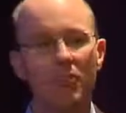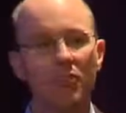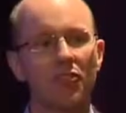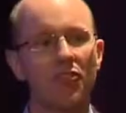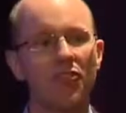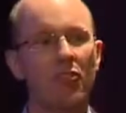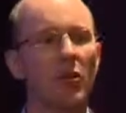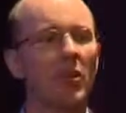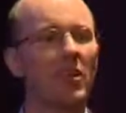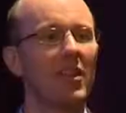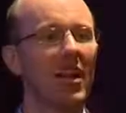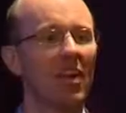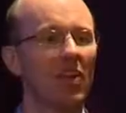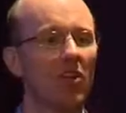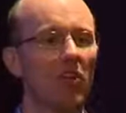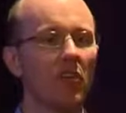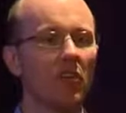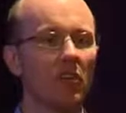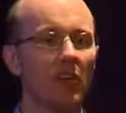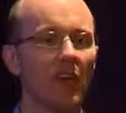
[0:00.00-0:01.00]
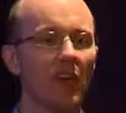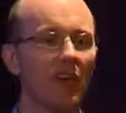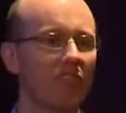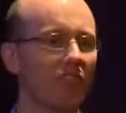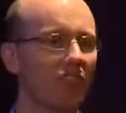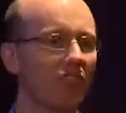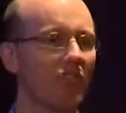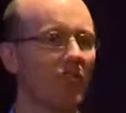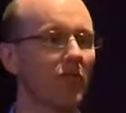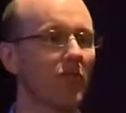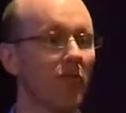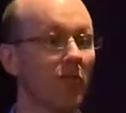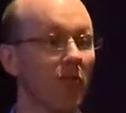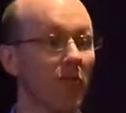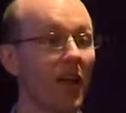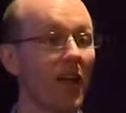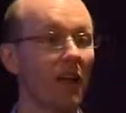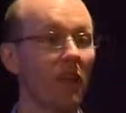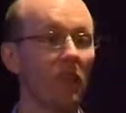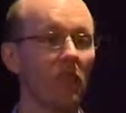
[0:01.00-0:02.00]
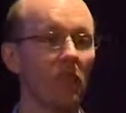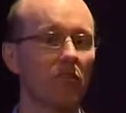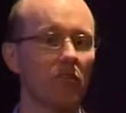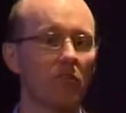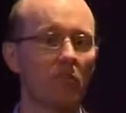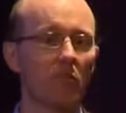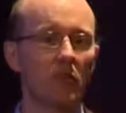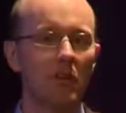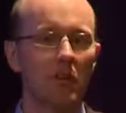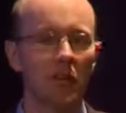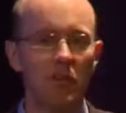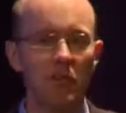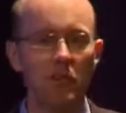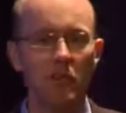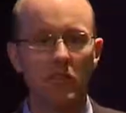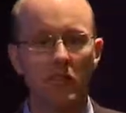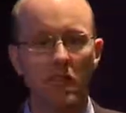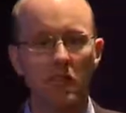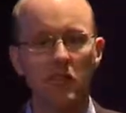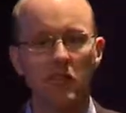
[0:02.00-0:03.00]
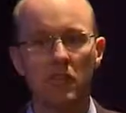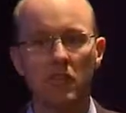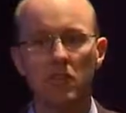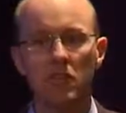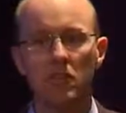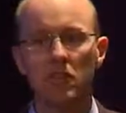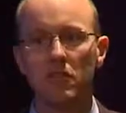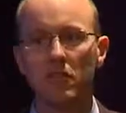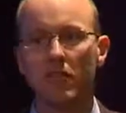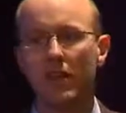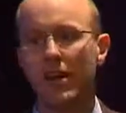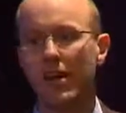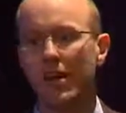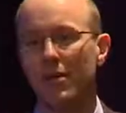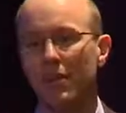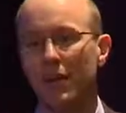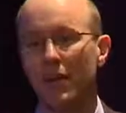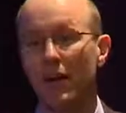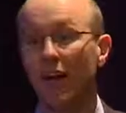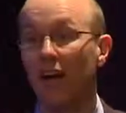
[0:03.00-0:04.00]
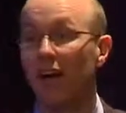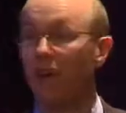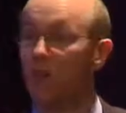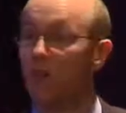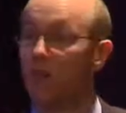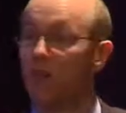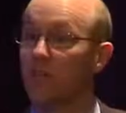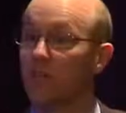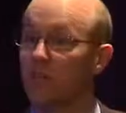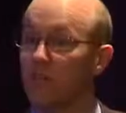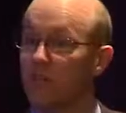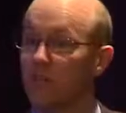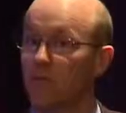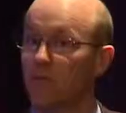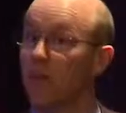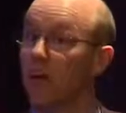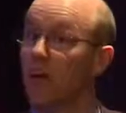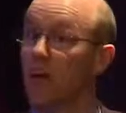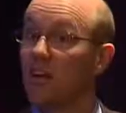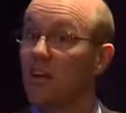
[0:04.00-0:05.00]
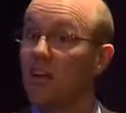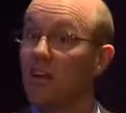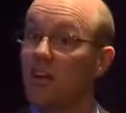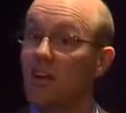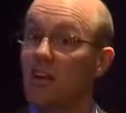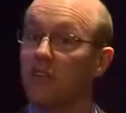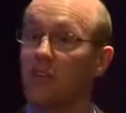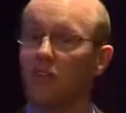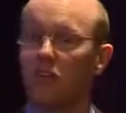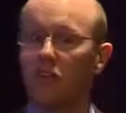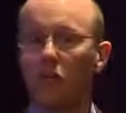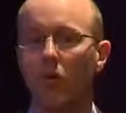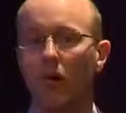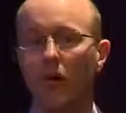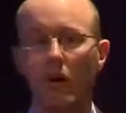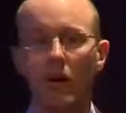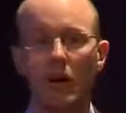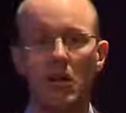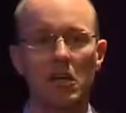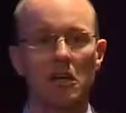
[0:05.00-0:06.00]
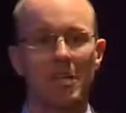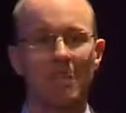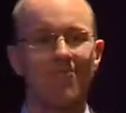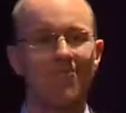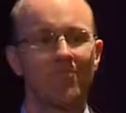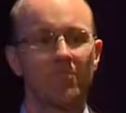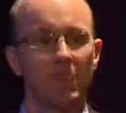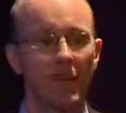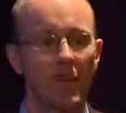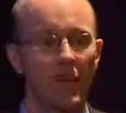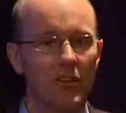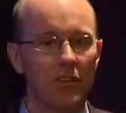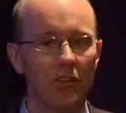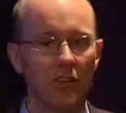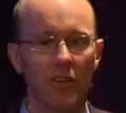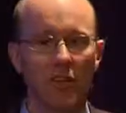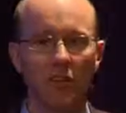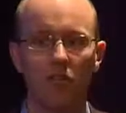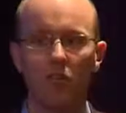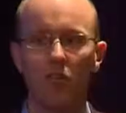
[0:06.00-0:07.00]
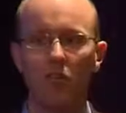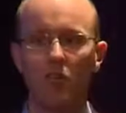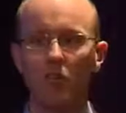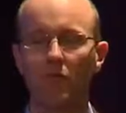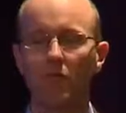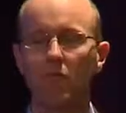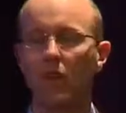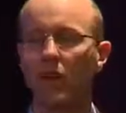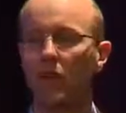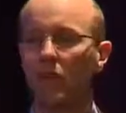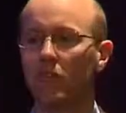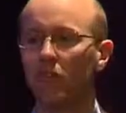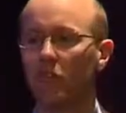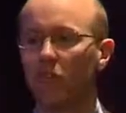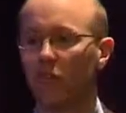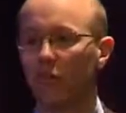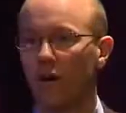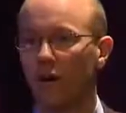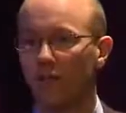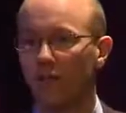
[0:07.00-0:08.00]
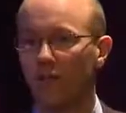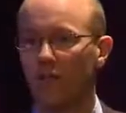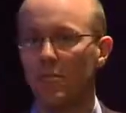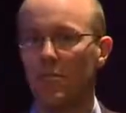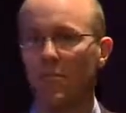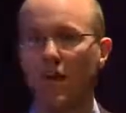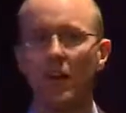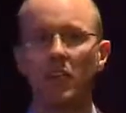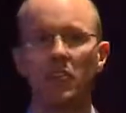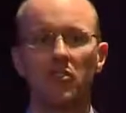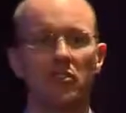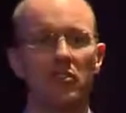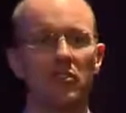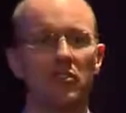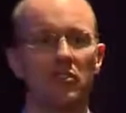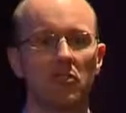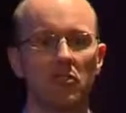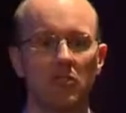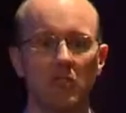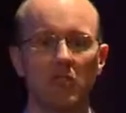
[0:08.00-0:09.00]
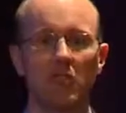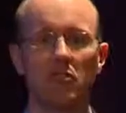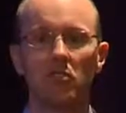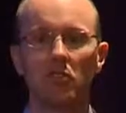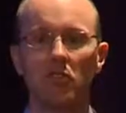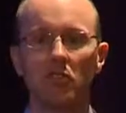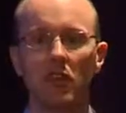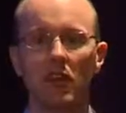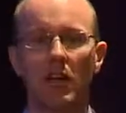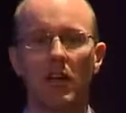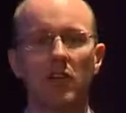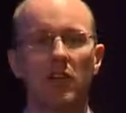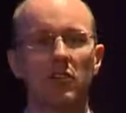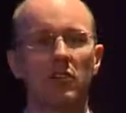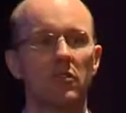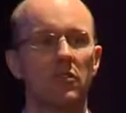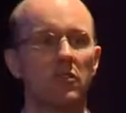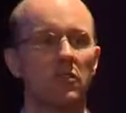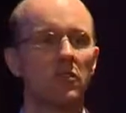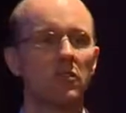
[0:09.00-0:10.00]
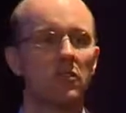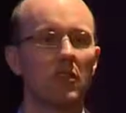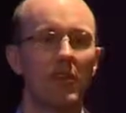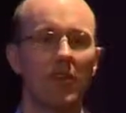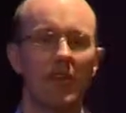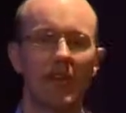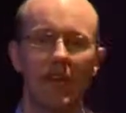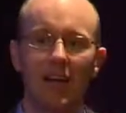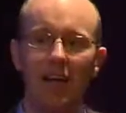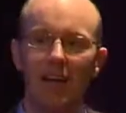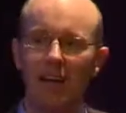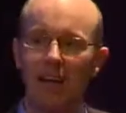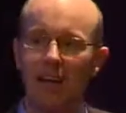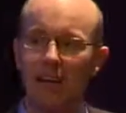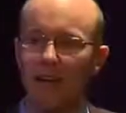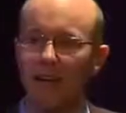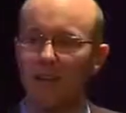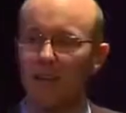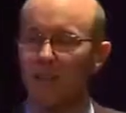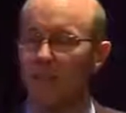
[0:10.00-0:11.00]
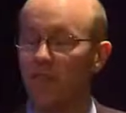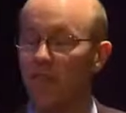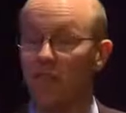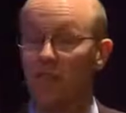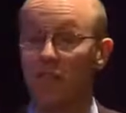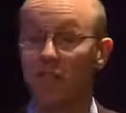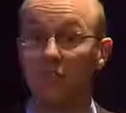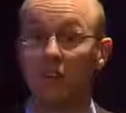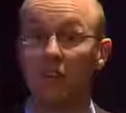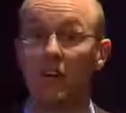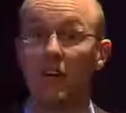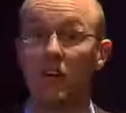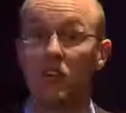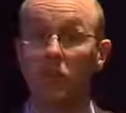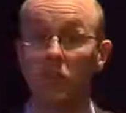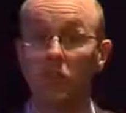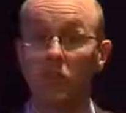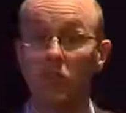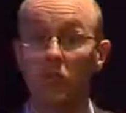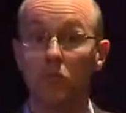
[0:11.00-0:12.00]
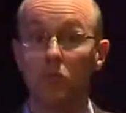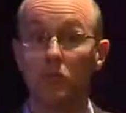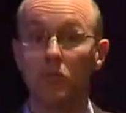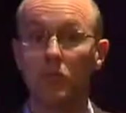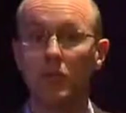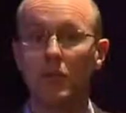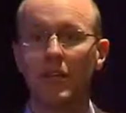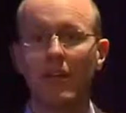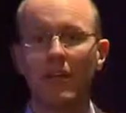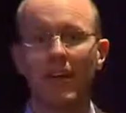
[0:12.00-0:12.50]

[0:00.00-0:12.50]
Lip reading: So in that context, to sort of reflect on some of the conversations that I have with my clients who are Australian super funds, who are fund managers, research houses, financial advisor groups,